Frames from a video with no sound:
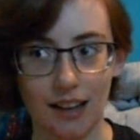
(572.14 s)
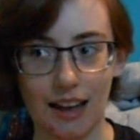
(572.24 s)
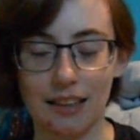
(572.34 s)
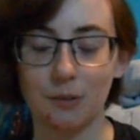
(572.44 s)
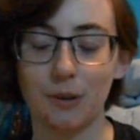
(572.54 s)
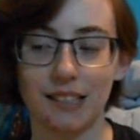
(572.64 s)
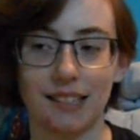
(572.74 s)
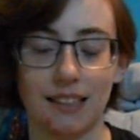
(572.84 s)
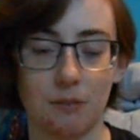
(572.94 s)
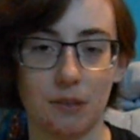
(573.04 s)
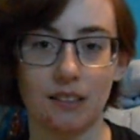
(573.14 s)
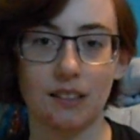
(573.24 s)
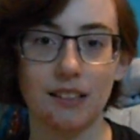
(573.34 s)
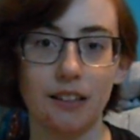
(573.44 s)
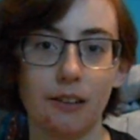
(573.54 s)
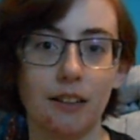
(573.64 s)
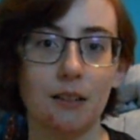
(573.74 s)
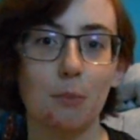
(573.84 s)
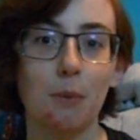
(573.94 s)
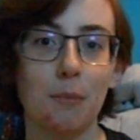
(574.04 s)
as we see them in the
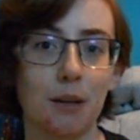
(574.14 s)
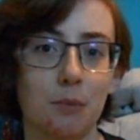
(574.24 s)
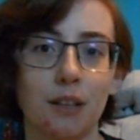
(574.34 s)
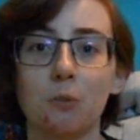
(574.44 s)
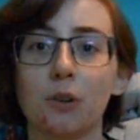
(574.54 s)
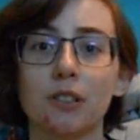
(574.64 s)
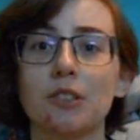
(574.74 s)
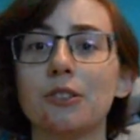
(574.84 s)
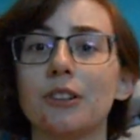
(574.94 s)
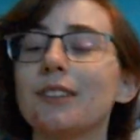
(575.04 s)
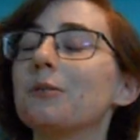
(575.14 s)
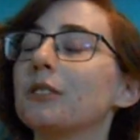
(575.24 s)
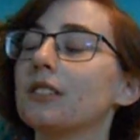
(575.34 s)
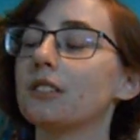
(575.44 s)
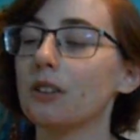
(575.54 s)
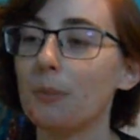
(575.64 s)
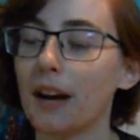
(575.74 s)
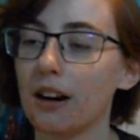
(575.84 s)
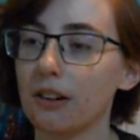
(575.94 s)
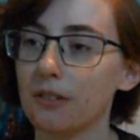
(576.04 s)
series, but maybe one shriek was so
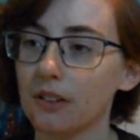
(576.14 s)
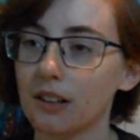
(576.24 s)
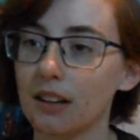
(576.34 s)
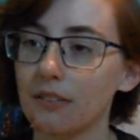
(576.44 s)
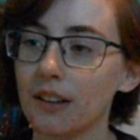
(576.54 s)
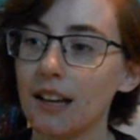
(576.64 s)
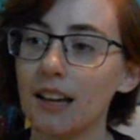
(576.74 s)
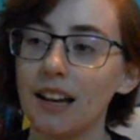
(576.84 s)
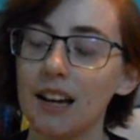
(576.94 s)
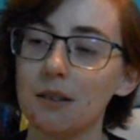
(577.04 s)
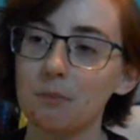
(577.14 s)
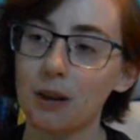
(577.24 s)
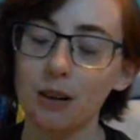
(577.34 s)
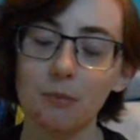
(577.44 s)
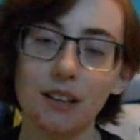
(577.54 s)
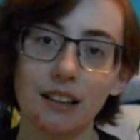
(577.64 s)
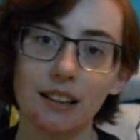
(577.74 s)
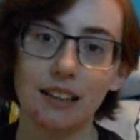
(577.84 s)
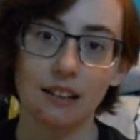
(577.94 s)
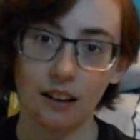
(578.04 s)
powerful enough it
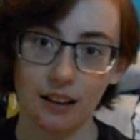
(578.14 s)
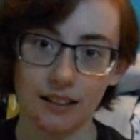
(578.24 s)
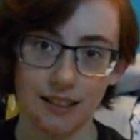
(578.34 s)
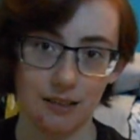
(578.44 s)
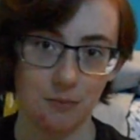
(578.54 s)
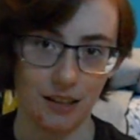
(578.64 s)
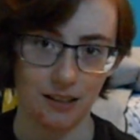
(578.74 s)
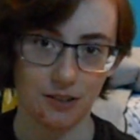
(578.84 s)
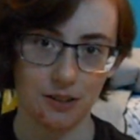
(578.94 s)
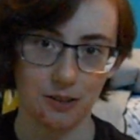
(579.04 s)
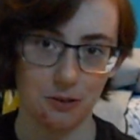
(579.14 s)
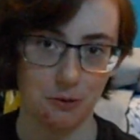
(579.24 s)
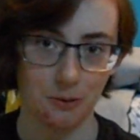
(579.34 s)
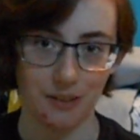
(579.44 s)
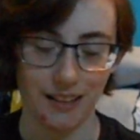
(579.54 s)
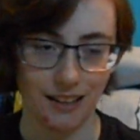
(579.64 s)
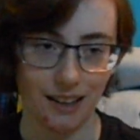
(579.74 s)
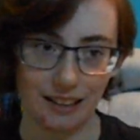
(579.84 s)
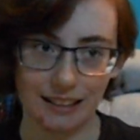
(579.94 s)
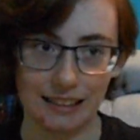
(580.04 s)
permanently knocked him into
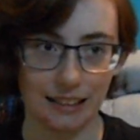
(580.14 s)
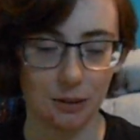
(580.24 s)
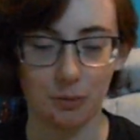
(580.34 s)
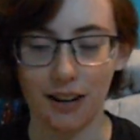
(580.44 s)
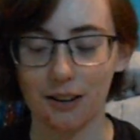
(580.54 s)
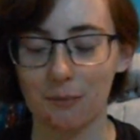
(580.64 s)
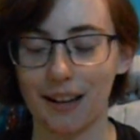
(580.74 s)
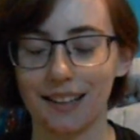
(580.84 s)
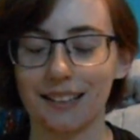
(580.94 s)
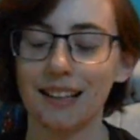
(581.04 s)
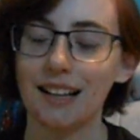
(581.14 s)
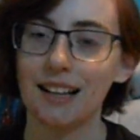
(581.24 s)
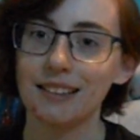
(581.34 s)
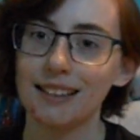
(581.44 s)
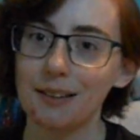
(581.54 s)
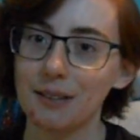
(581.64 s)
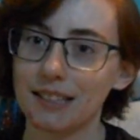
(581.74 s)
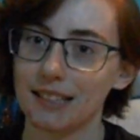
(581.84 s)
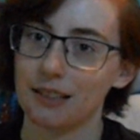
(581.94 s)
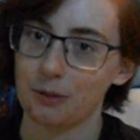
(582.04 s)
the ugly little brown man that we
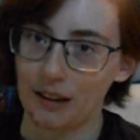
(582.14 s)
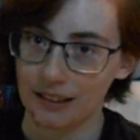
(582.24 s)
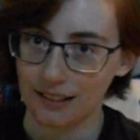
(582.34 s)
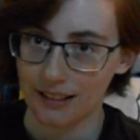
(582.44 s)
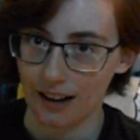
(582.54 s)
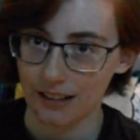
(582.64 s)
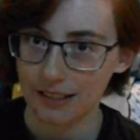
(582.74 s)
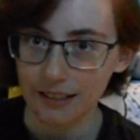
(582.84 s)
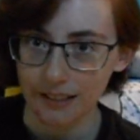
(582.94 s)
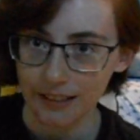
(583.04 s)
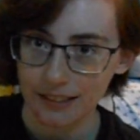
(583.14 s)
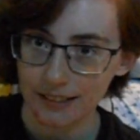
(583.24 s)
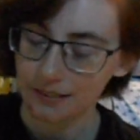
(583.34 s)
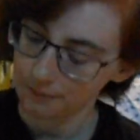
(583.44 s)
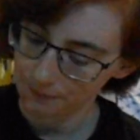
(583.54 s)
see throughout the entire series.